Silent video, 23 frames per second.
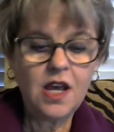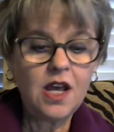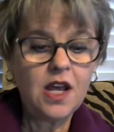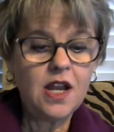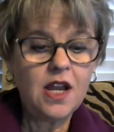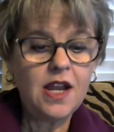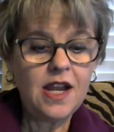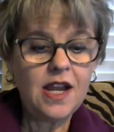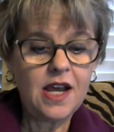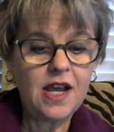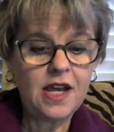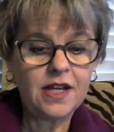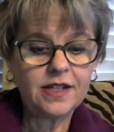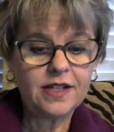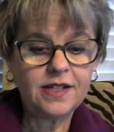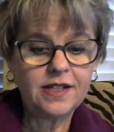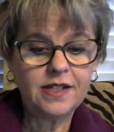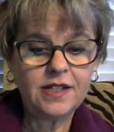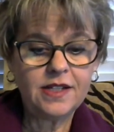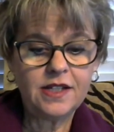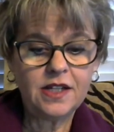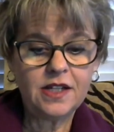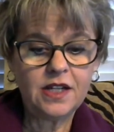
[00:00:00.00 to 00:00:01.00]

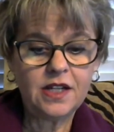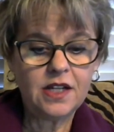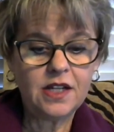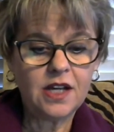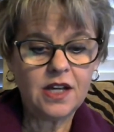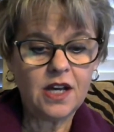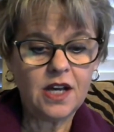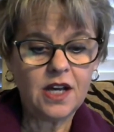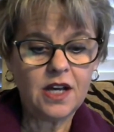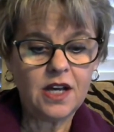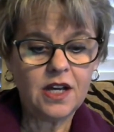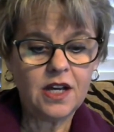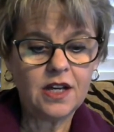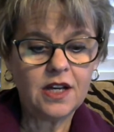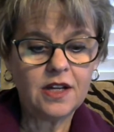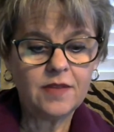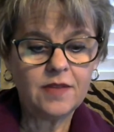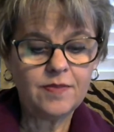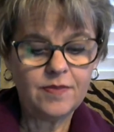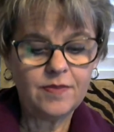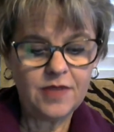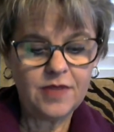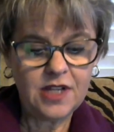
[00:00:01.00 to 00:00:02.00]
Next, uh,
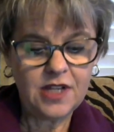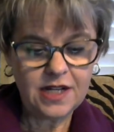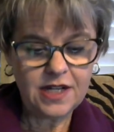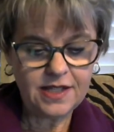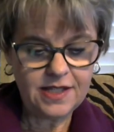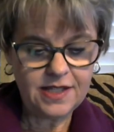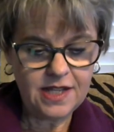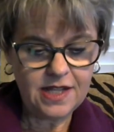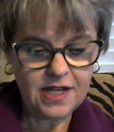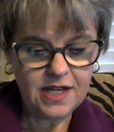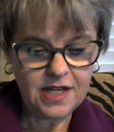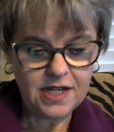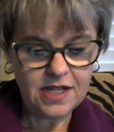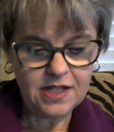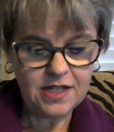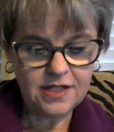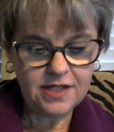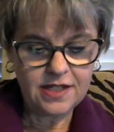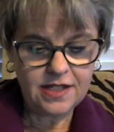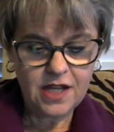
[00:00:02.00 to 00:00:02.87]
the next thing is